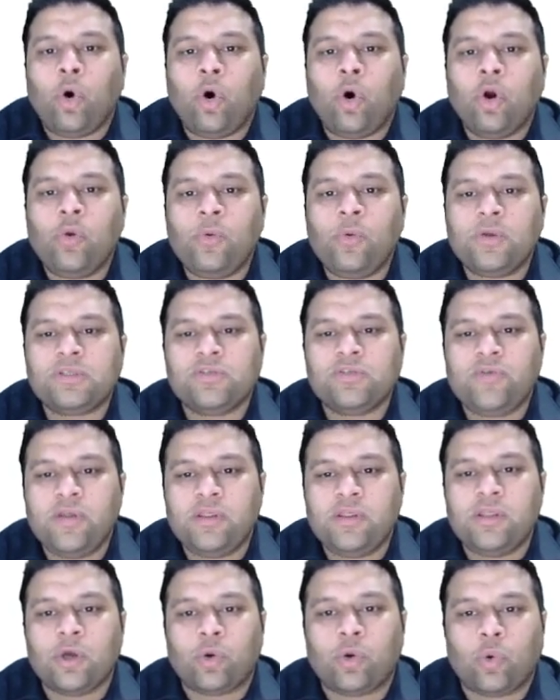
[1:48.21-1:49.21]
Always
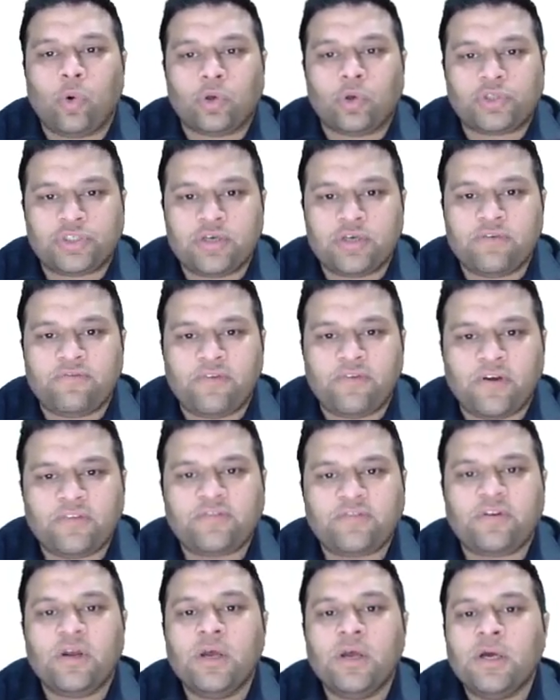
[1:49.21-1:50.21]
read the question
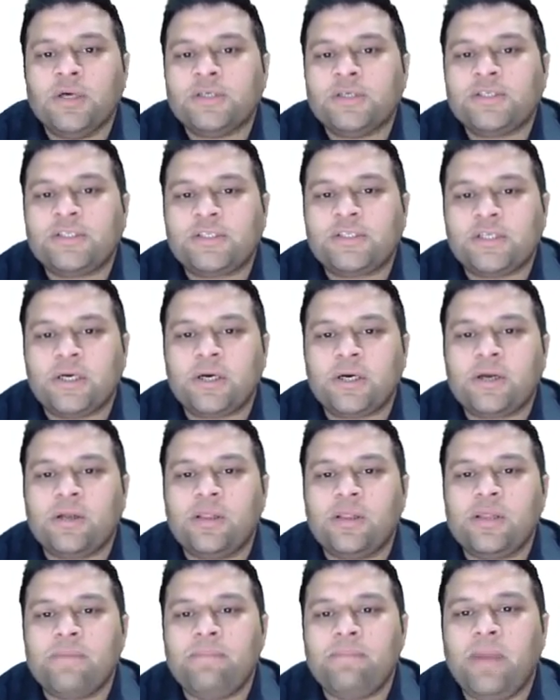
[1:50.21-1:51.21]
first.
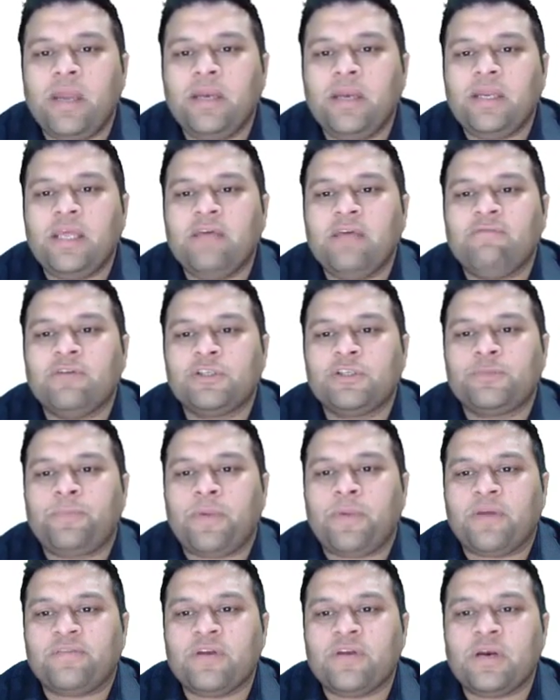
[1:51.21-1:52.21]
Circle the main keywords
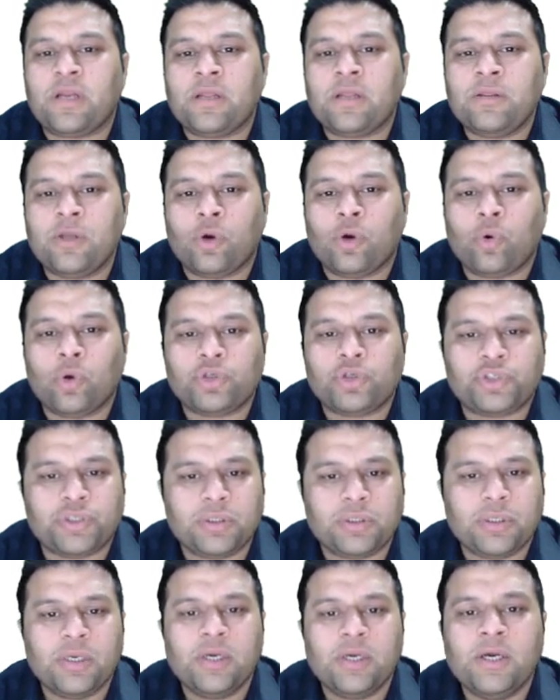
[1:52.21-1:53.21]
present in the
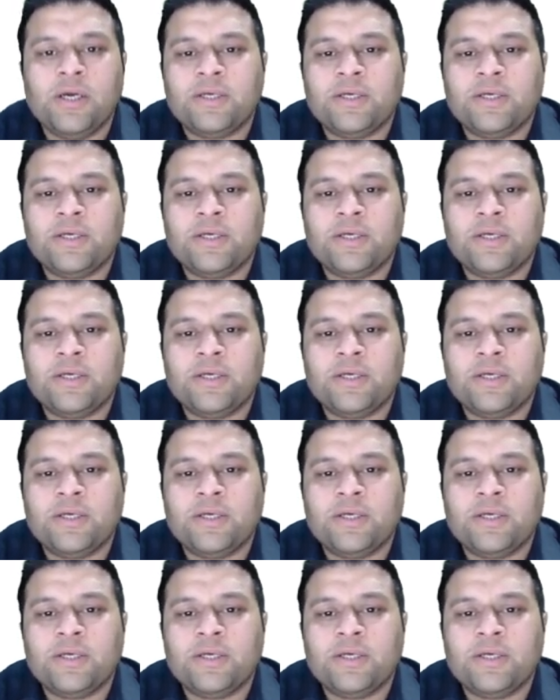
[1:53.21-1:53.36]
question.